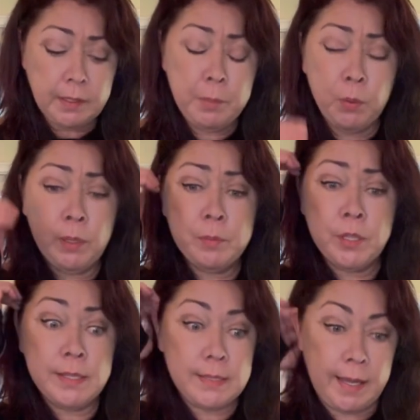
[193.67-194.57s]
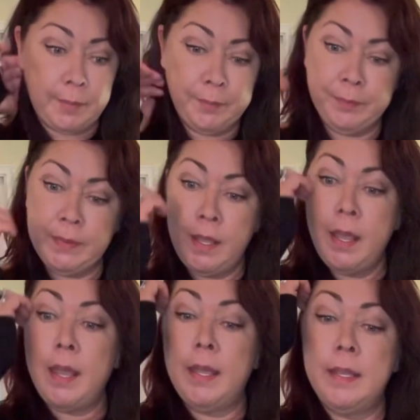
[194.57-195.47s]
But what I'm trying to say
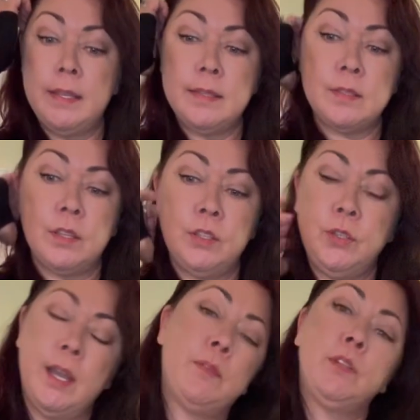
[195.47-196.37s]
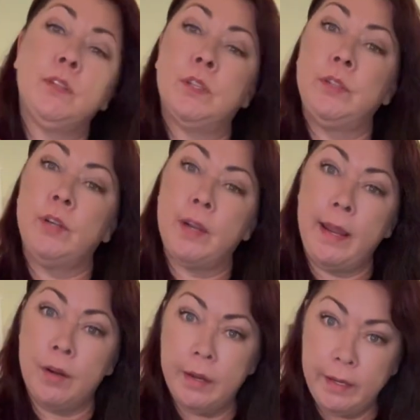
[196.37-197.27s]
is you have to learn your
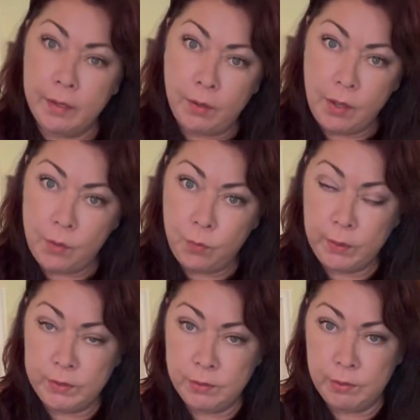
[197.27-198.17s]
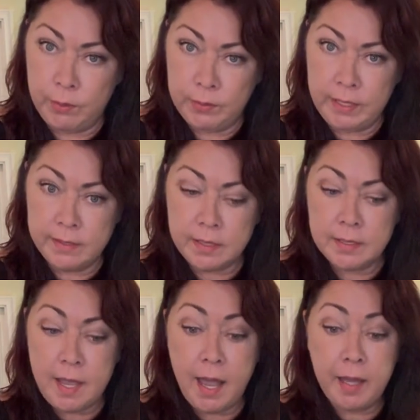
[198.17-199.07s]
area when to grow things,
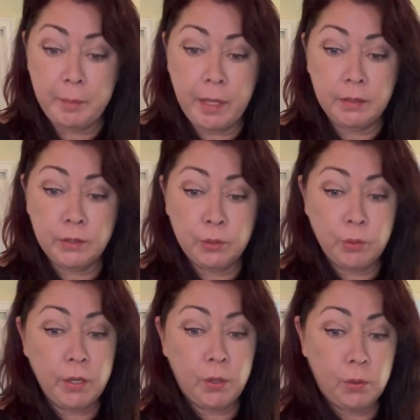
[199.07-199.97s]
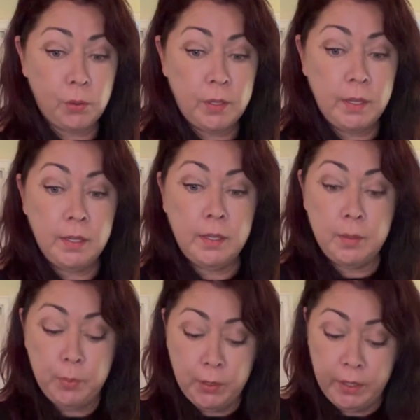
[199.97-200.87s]
because I'm not going to
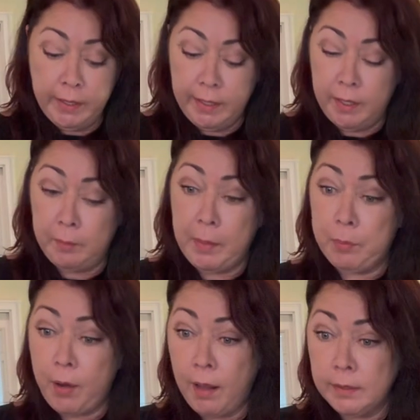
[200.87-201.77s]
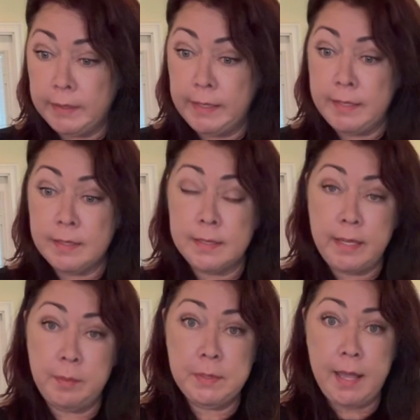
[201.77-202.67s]
put in my broccolis the
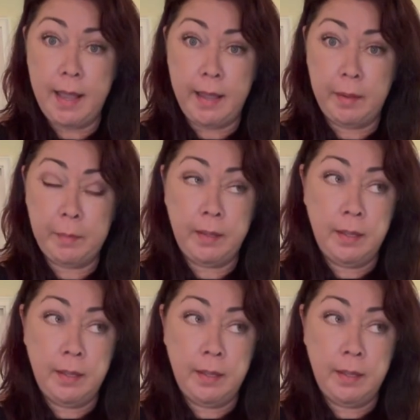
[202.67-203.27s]
same time